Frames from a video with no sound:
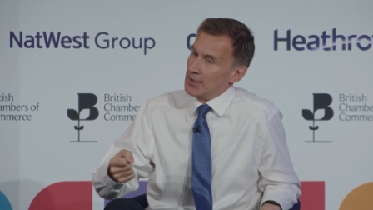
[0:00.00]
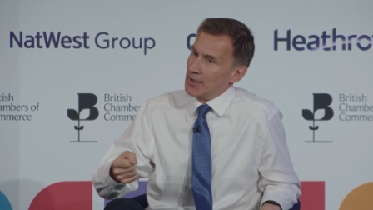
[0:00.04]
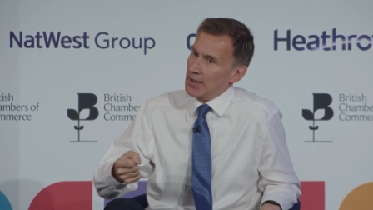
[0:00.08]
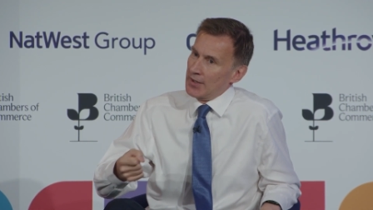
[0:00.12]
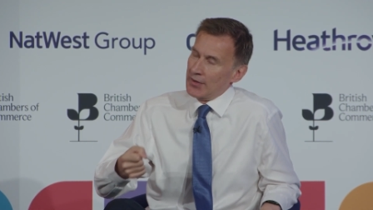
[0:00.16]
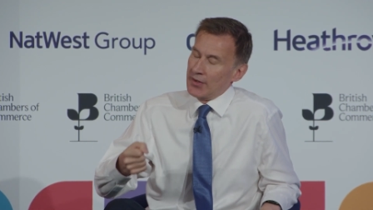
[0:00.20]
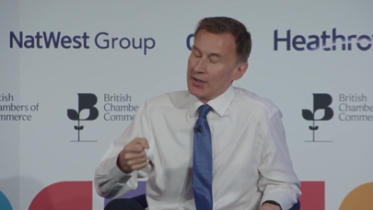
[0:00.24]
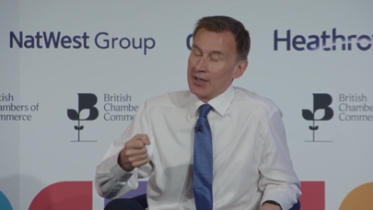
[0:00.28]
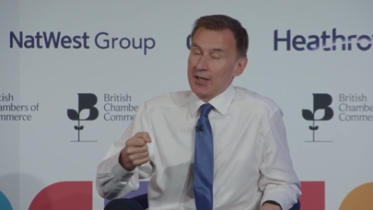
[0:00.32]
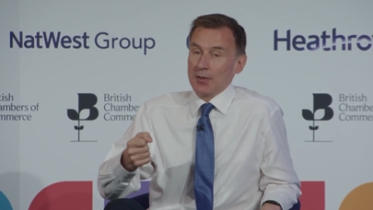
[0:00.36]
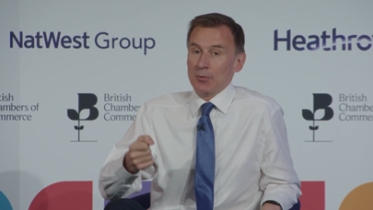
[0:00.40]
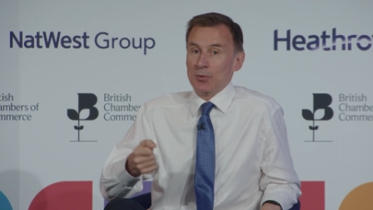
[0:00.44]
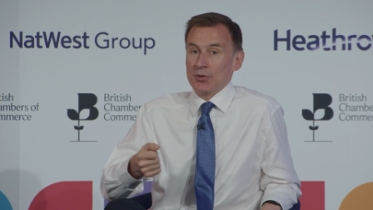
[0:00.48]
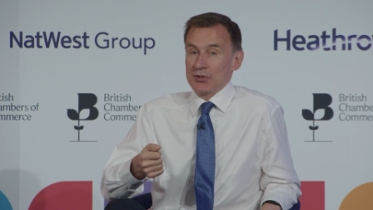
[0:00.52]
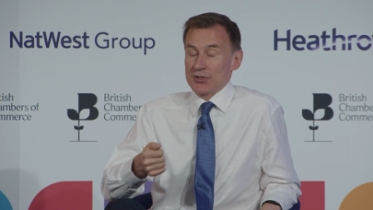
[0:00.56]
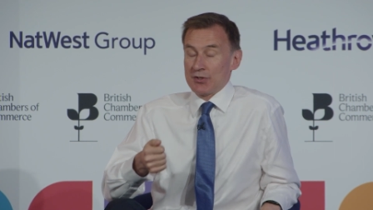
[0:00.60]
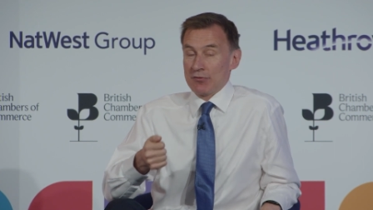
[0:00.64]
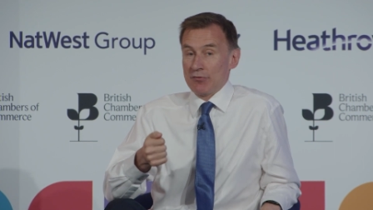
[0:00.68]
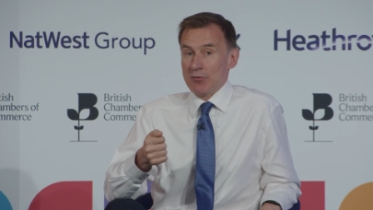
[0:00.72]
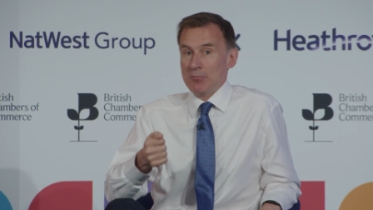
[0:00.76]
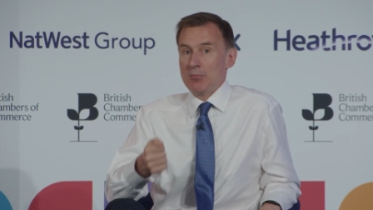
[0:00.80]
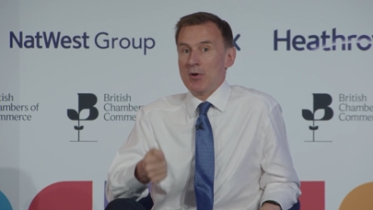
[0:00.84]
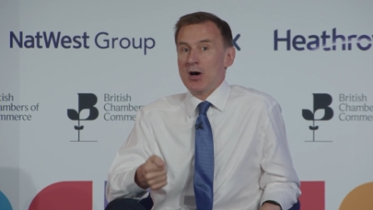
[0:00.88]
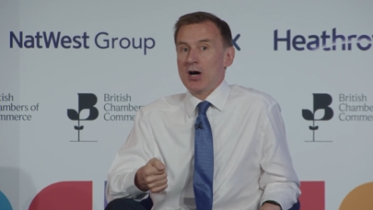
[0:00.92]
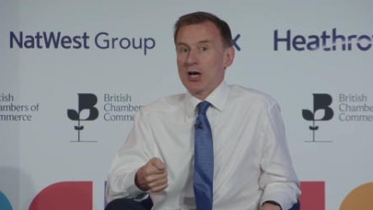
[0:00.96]
and I think it was
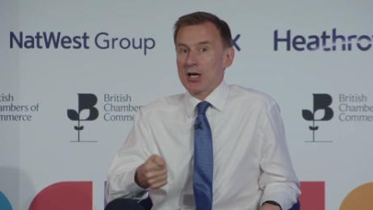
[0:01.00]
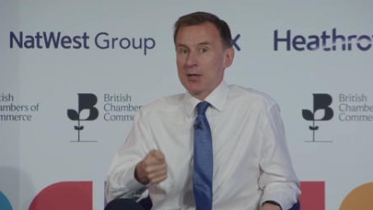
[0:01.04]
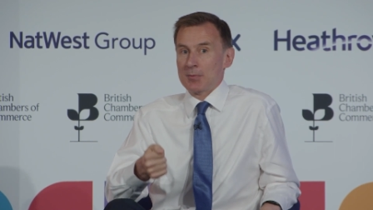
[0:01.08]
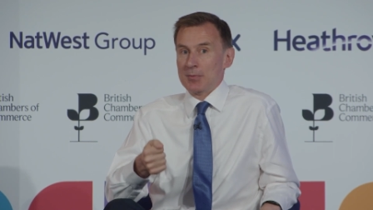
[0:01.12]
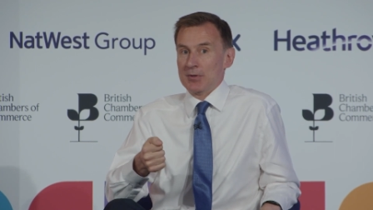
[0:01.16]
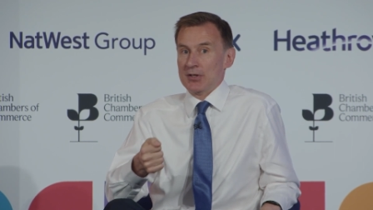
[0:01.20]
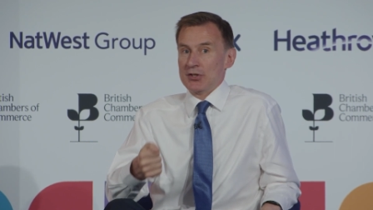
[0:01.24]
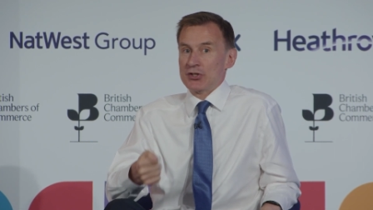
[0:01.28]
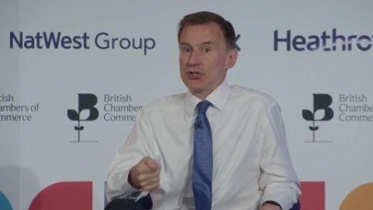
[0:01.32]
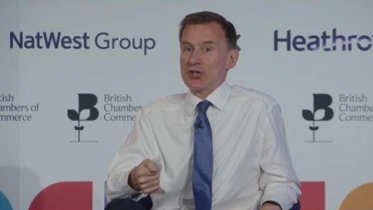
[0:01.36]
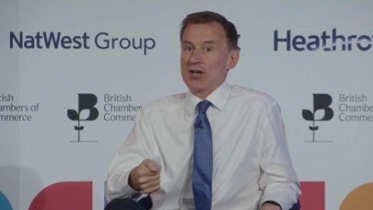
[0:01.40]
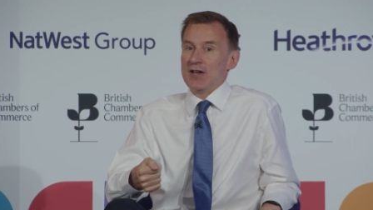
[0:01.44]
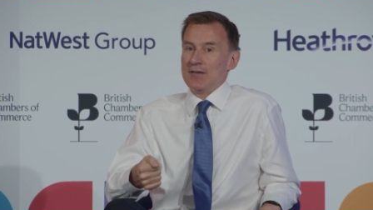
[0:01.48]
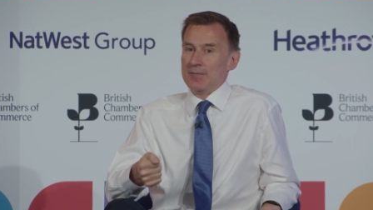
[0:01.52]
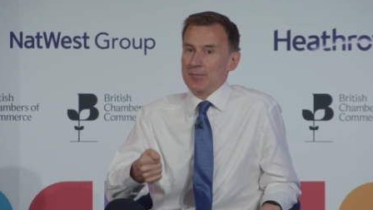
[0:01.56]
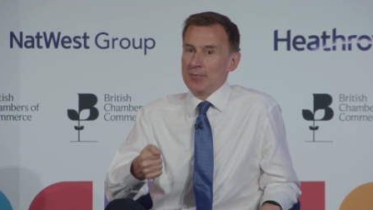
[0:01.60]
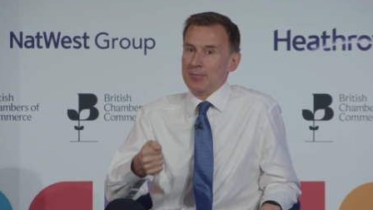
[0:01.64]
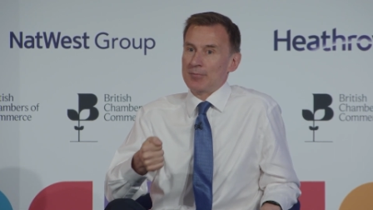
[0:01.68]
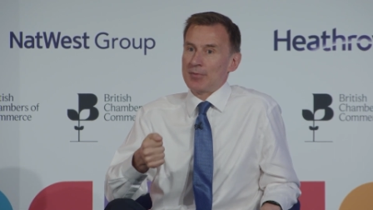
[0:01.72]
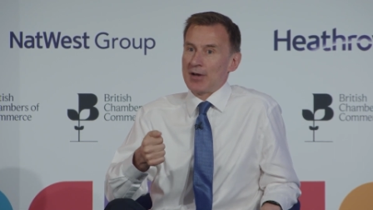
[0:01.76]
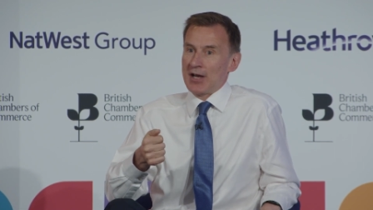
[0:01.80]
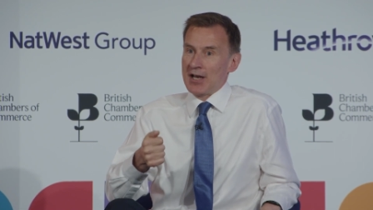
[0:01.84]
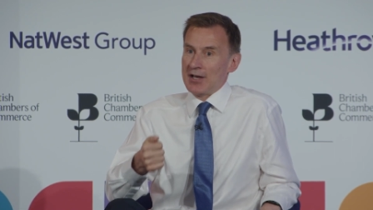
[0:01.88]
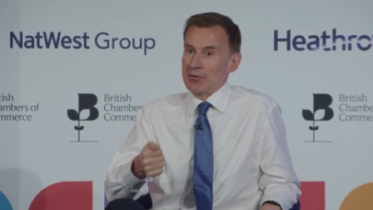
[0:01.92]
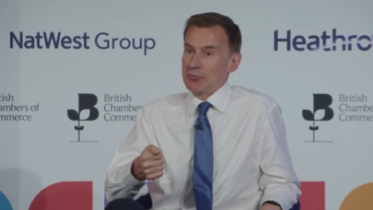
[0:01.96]
a remarkable
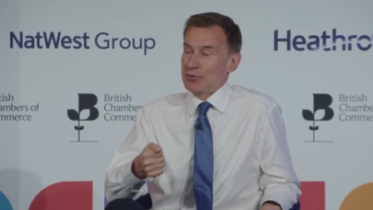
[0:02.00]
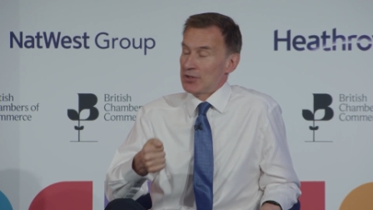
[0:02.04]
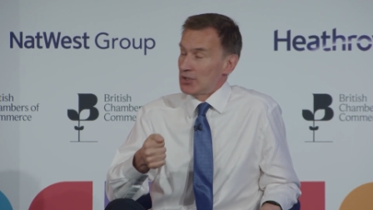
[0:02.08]
achievement by